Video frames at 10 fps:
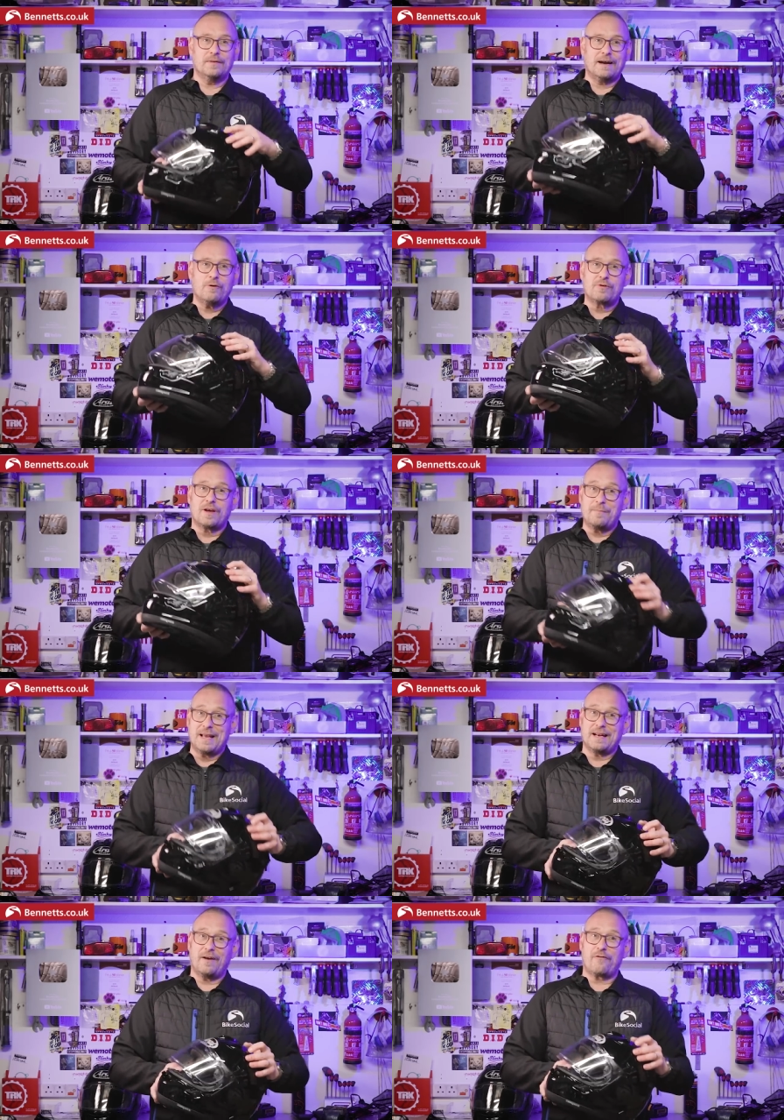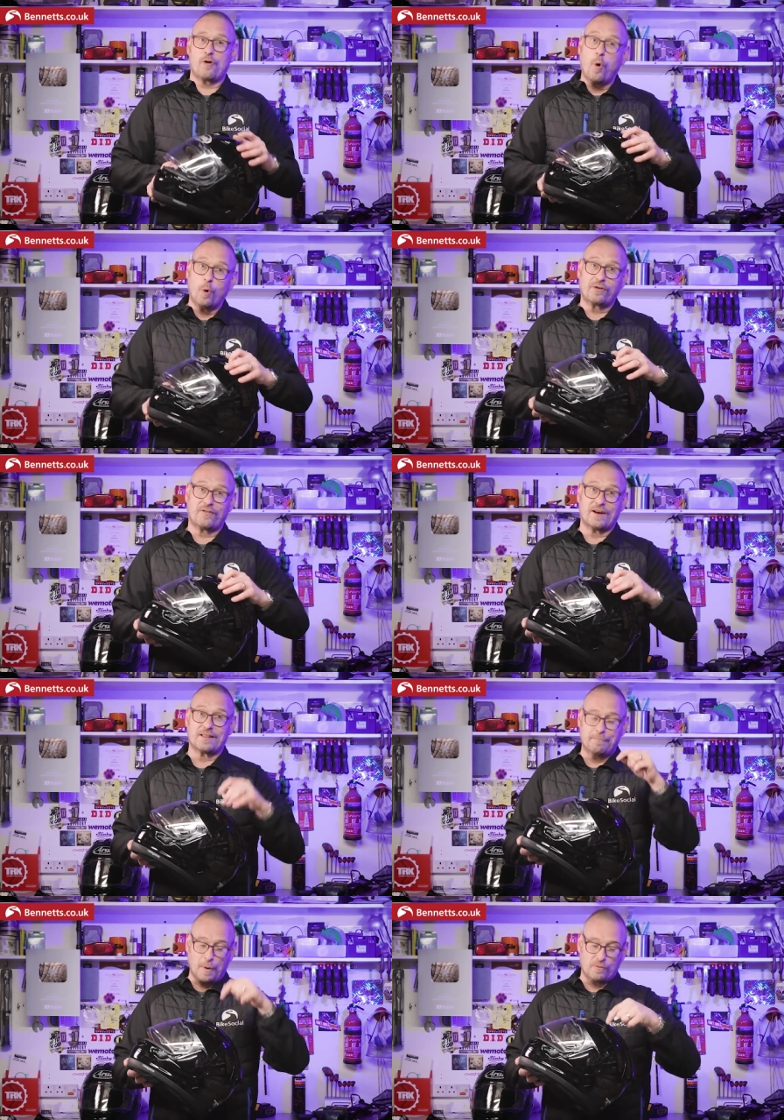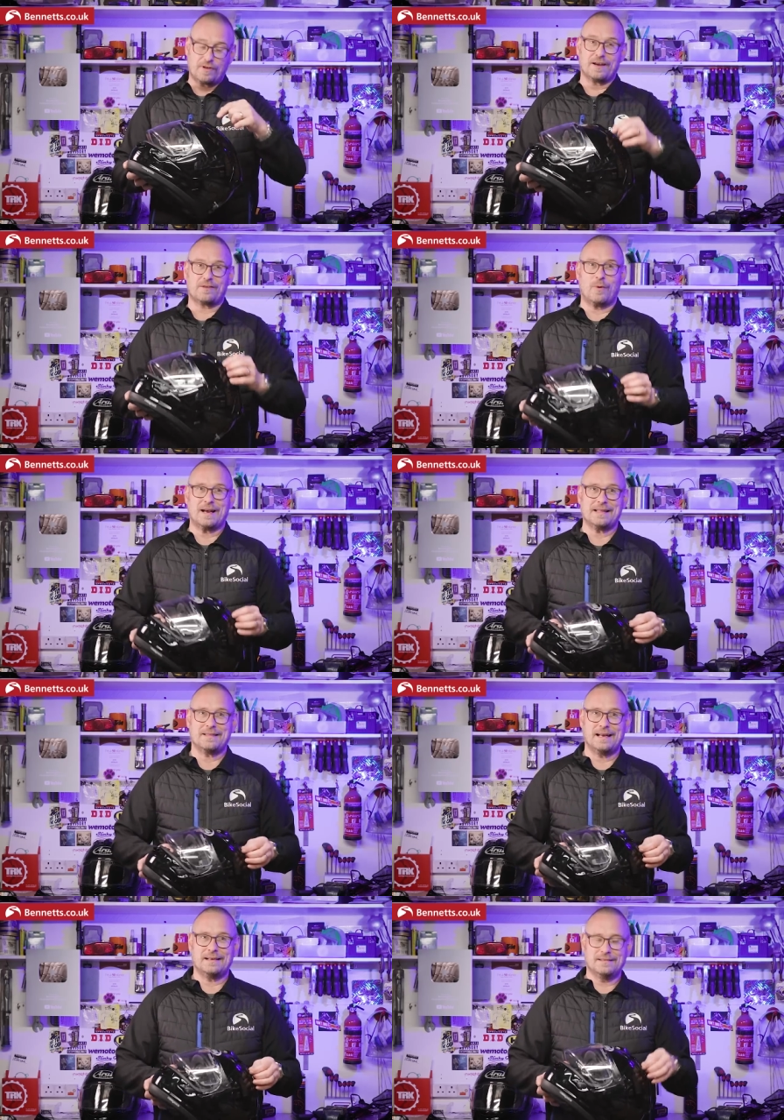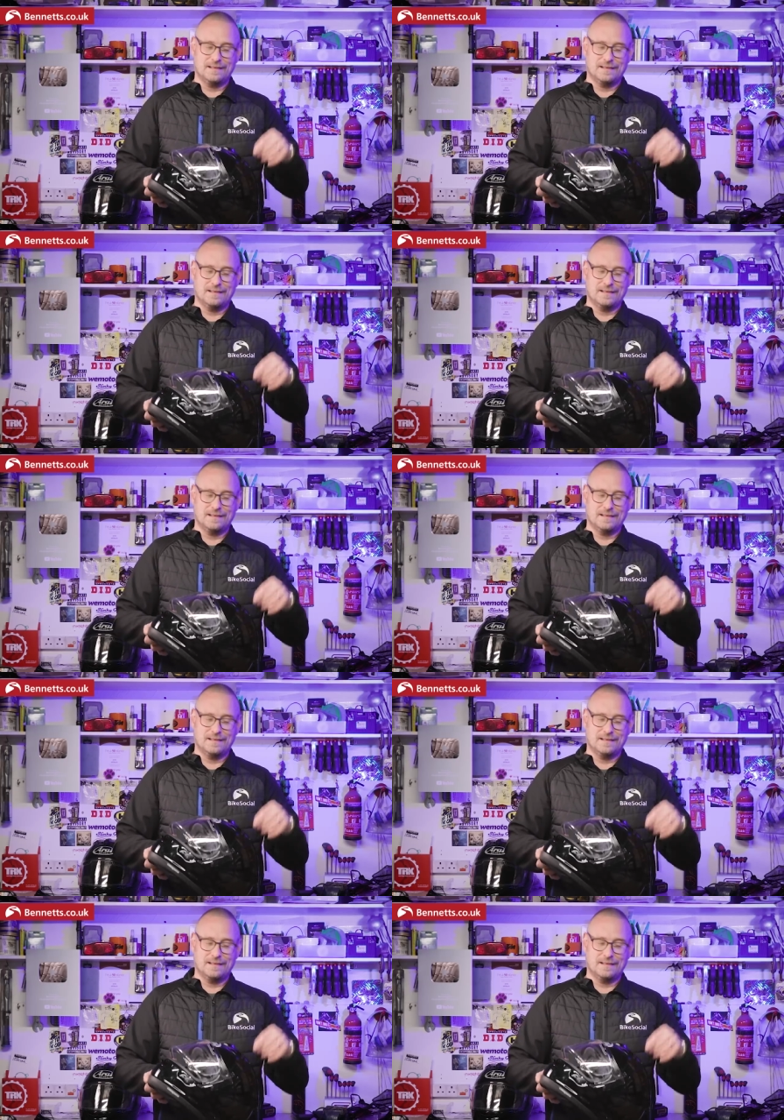they're also big enough for a horsefly to bullseye its way in there.